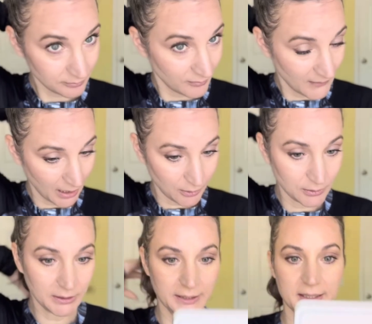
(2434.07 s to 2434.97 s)
now
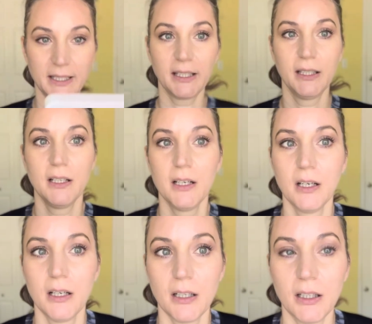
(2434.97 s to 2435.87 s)
let's see.
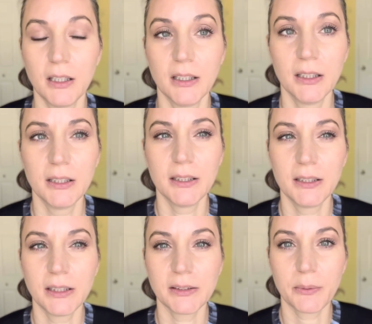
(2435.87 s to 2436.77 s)
Now
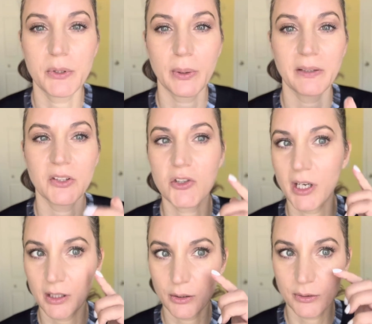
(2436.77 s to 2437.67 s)
that we don't have the
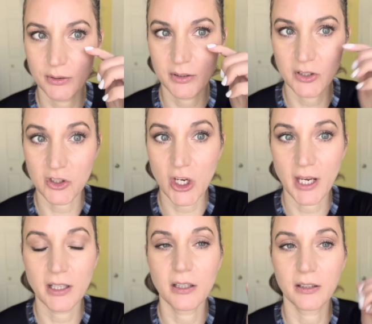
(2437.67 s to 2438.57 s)
shadow, the
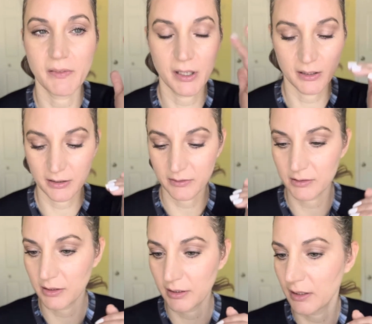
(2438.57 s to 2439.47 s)
shade of the
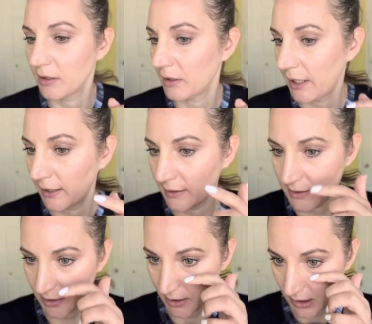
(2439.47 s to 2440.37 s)
hat,
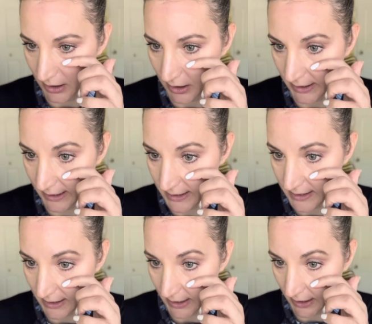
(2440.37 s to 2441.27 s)
you can
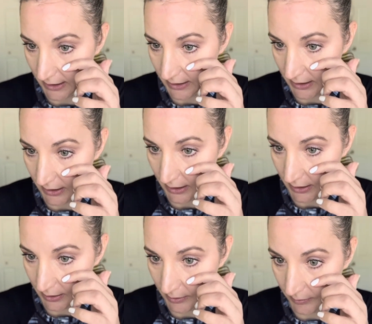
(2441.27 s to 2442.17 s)
see that the
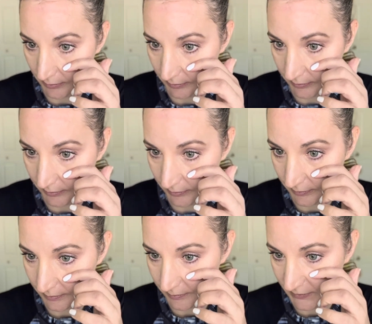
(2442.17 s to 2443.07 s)

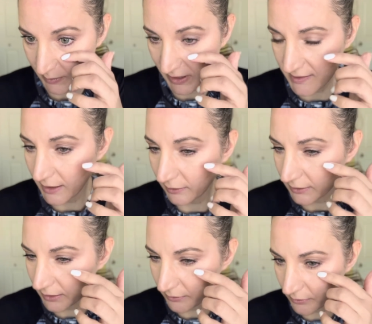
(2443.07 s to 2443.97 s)
mascara
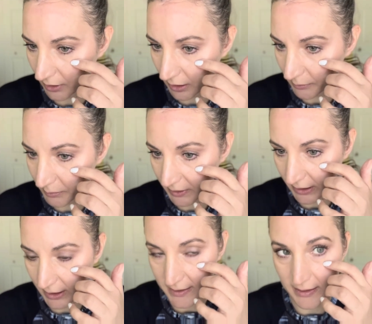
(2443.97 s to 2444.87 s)
didn't run, but
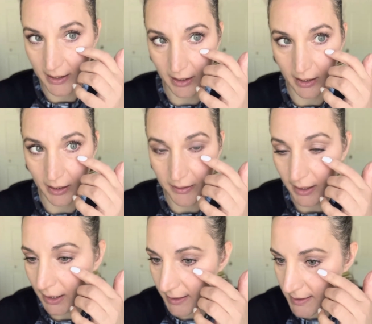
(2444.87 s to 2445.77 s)
it's, I
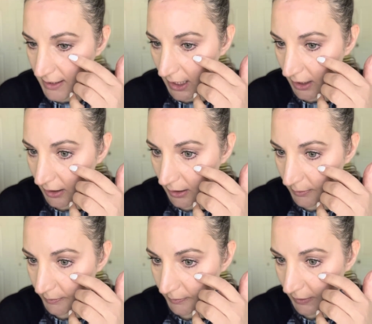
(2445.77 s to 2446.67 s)
think it's the
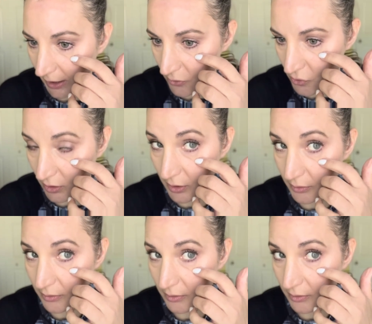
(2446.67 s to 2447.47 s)
actual